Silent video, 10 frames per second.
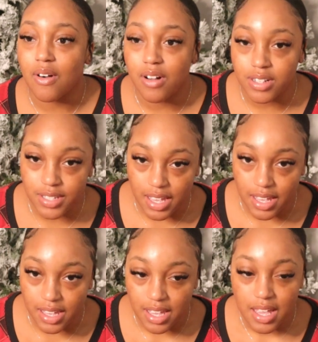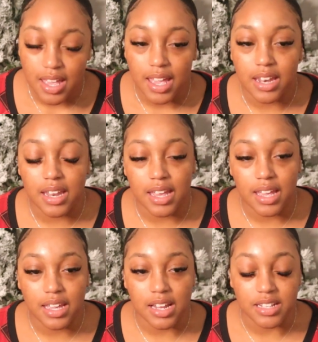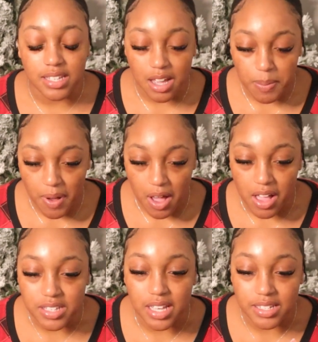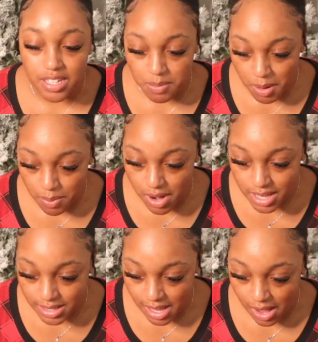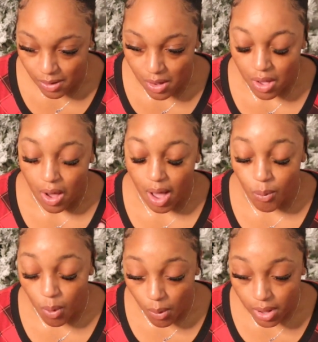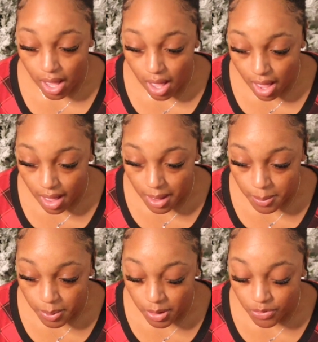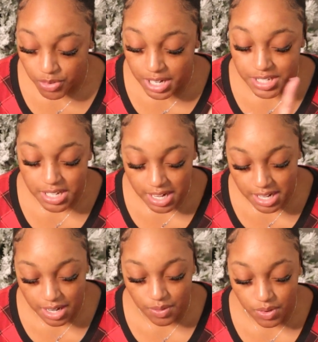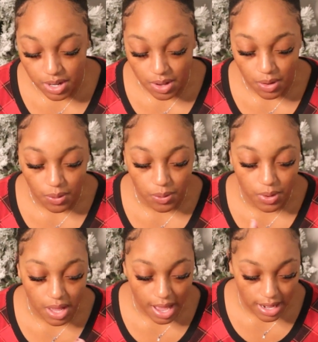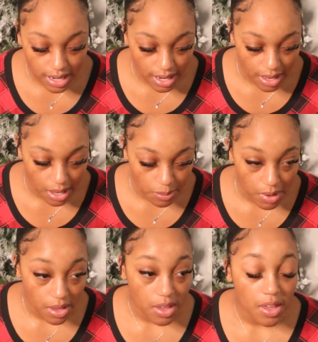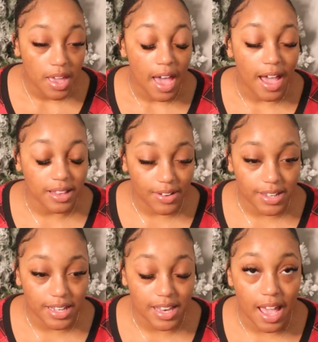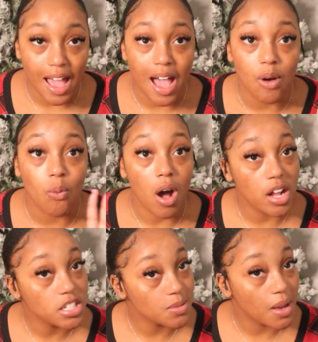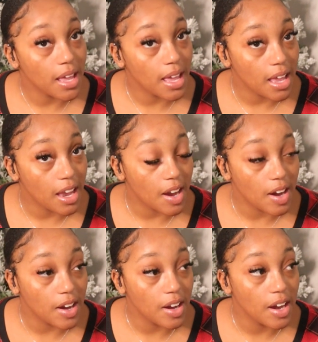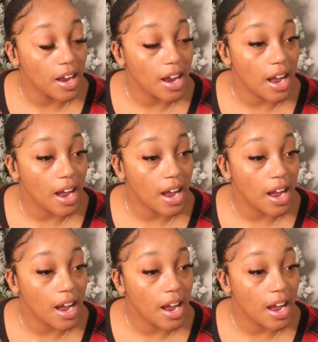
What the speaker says: all day, and then I took a pause. I took my braids out. I woke up, finished editing a video, got it up. After I did that, I washed my hair,